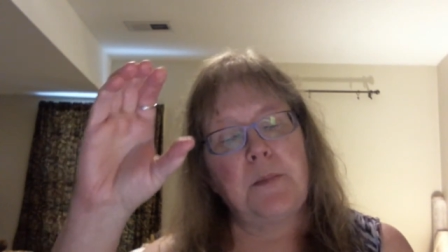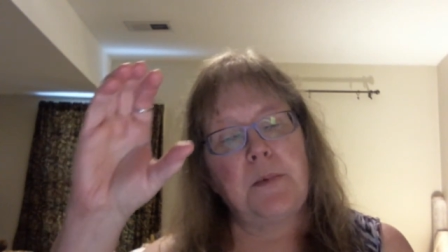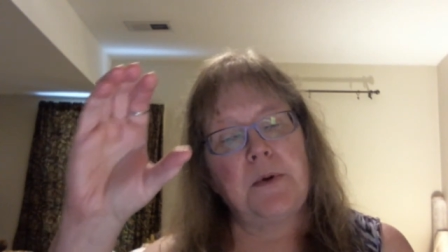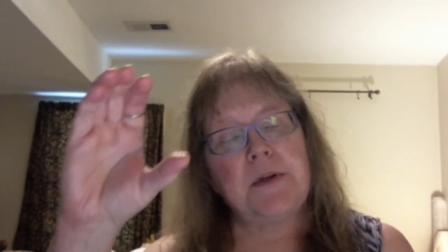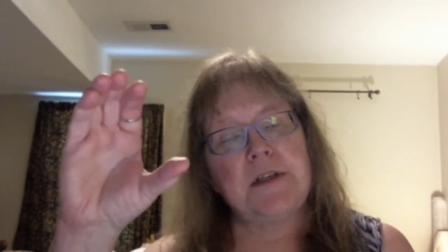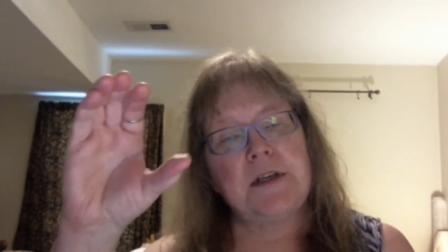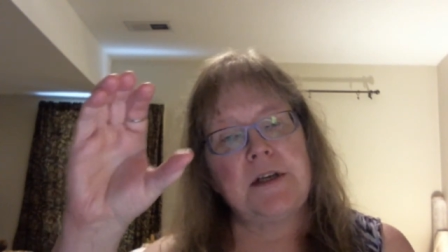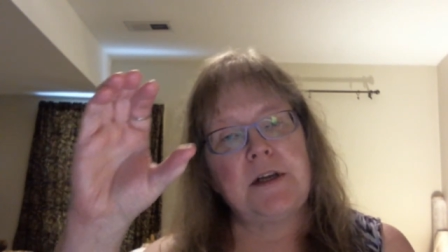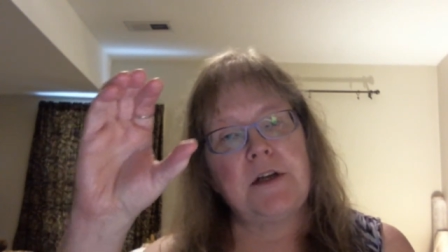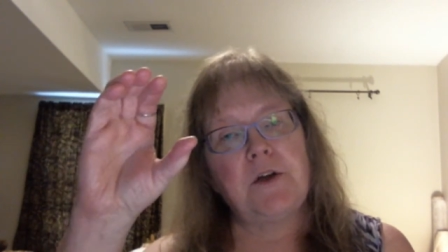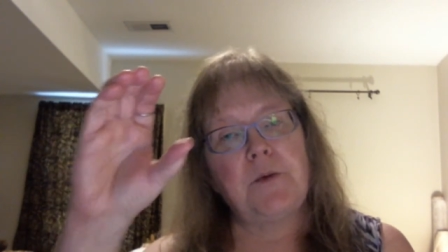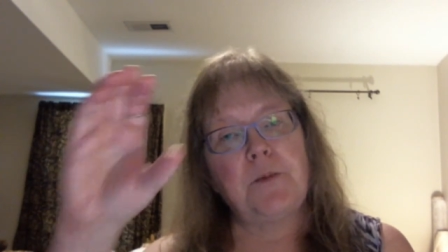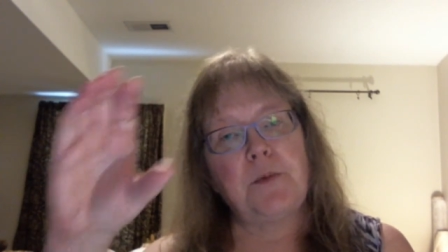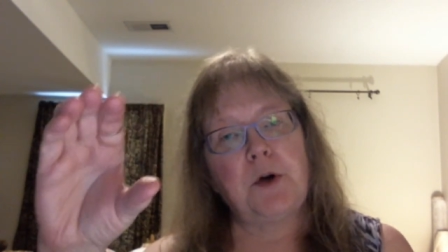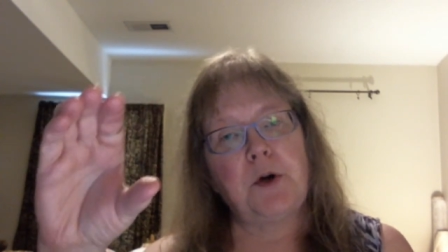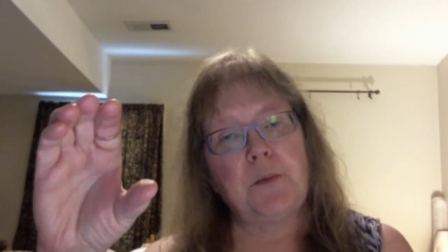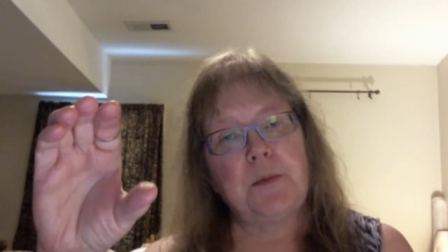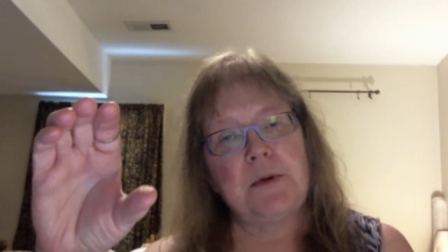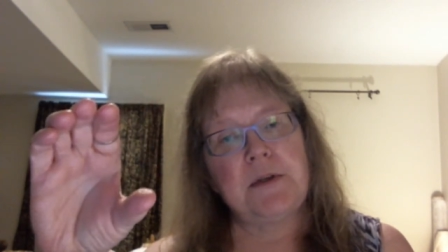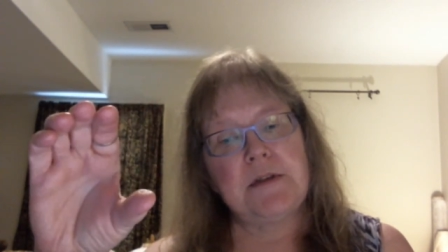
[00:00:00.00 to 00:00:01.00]
particular
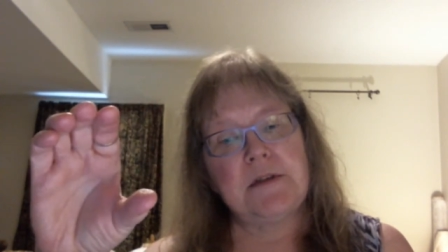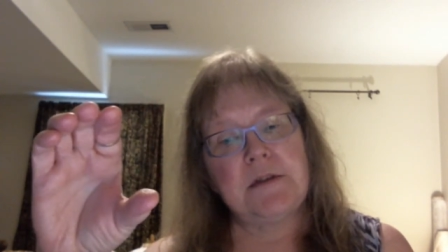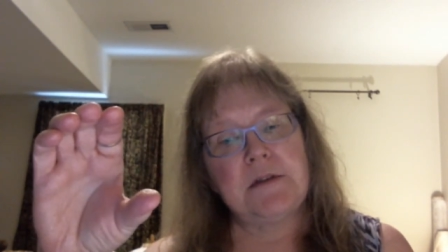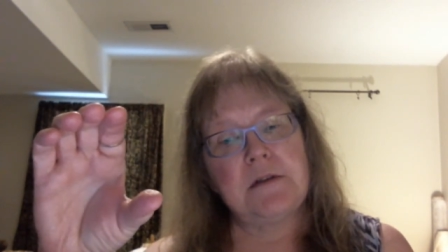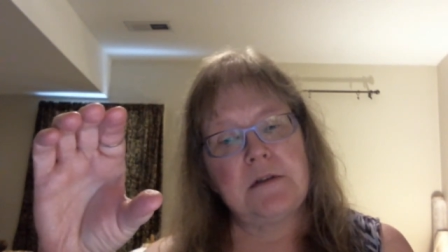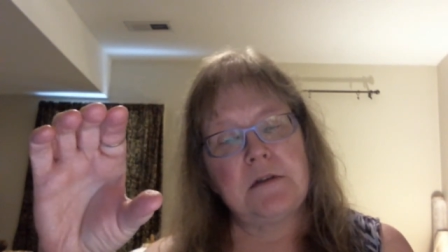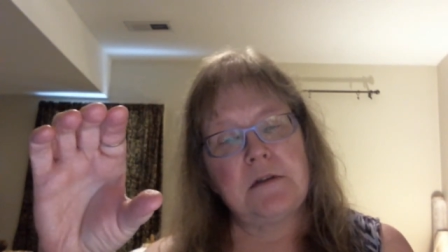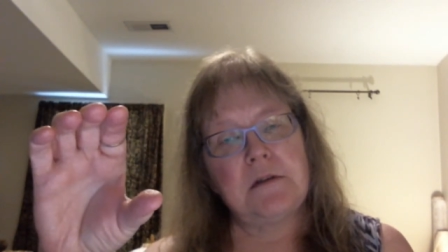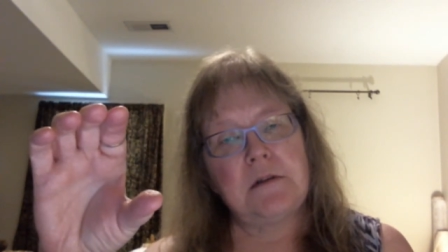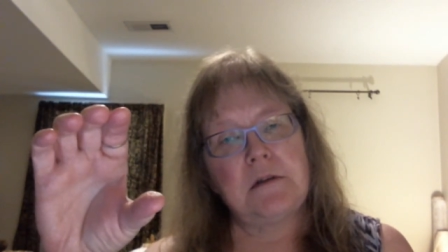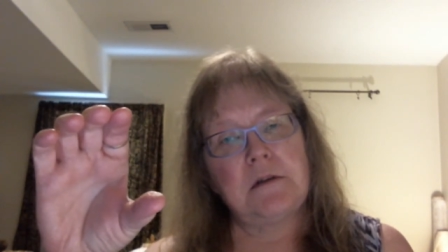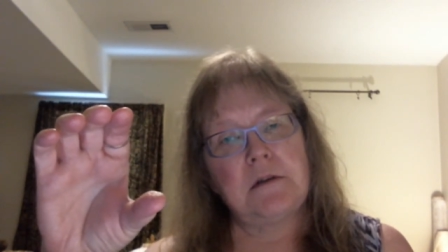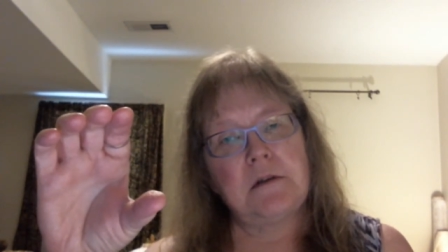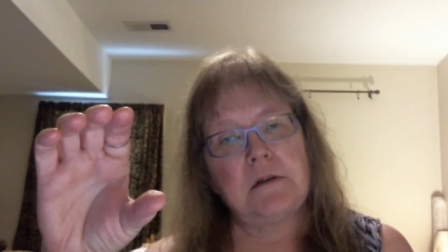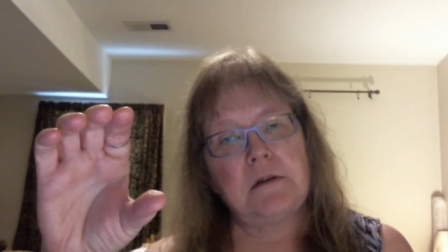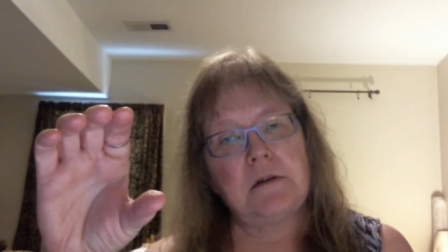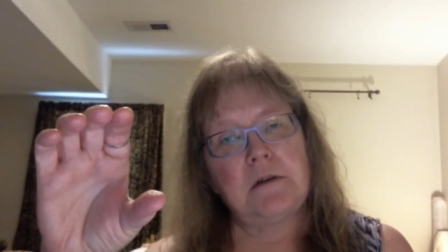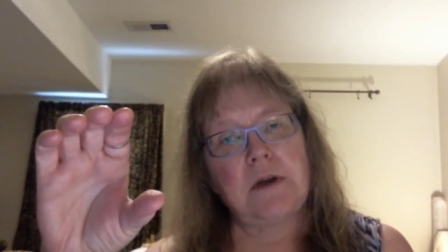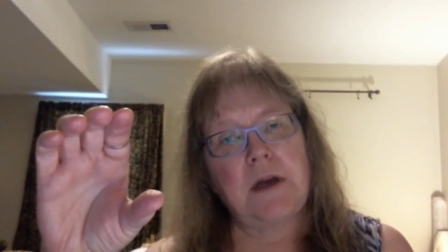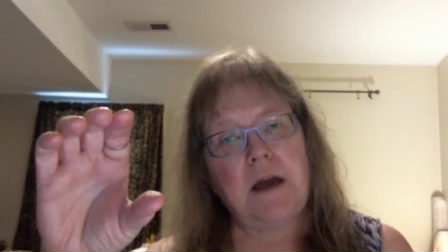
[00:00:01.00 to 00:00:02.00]
purpose,
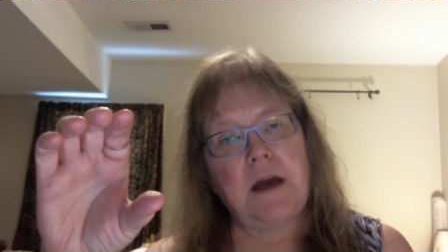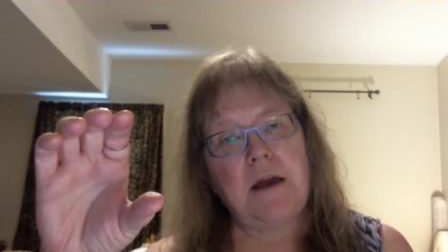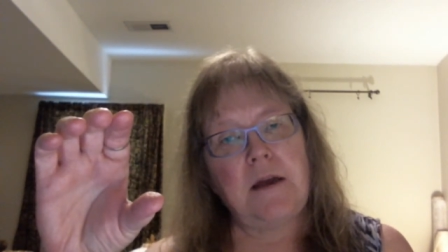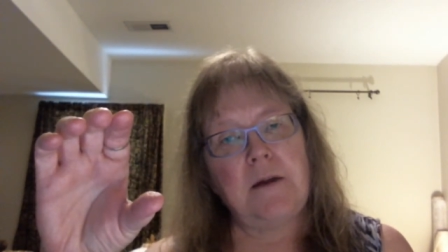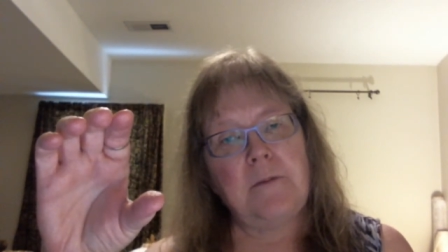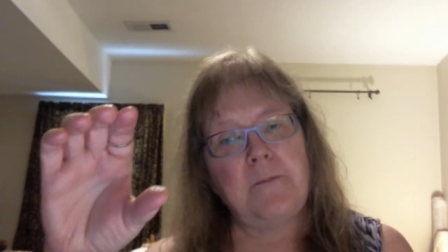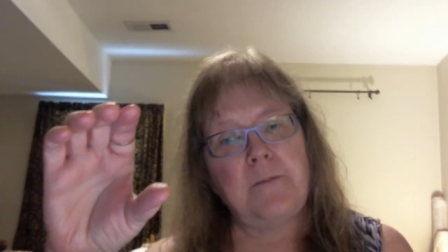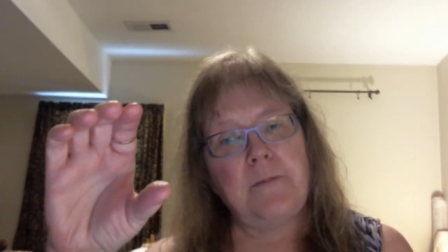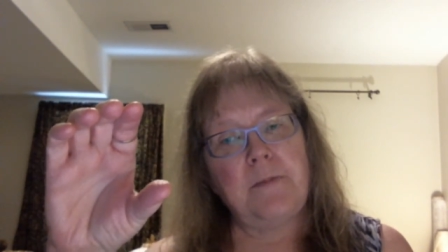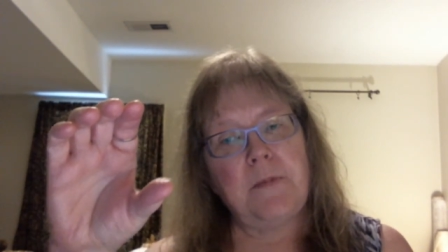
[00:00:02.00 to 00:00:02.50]
okay?